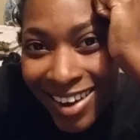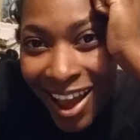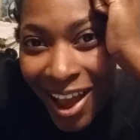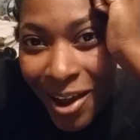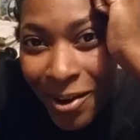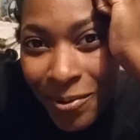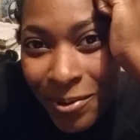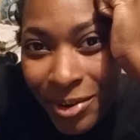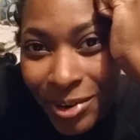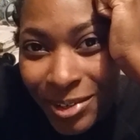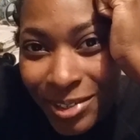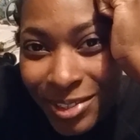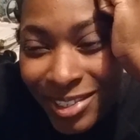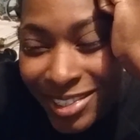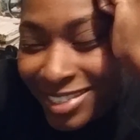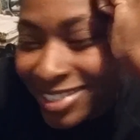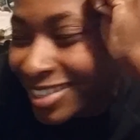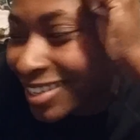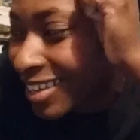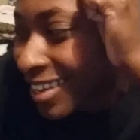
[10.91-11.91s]

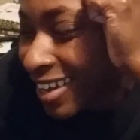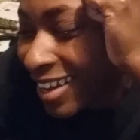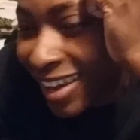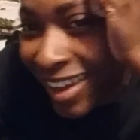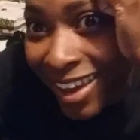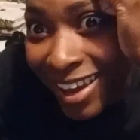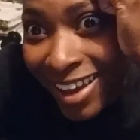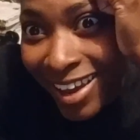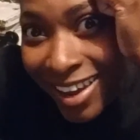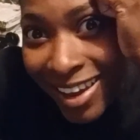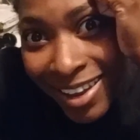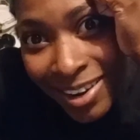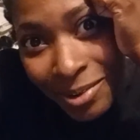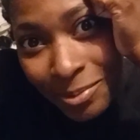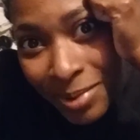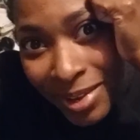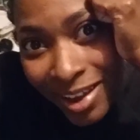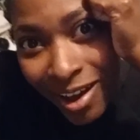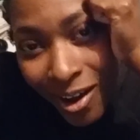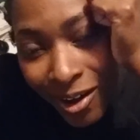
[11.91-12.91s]
hours, it'll
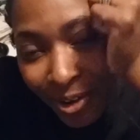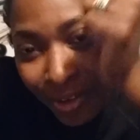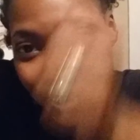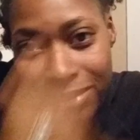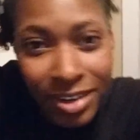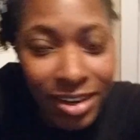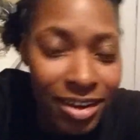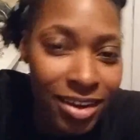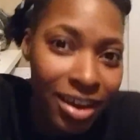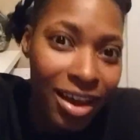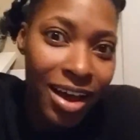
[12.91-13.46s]
be gone.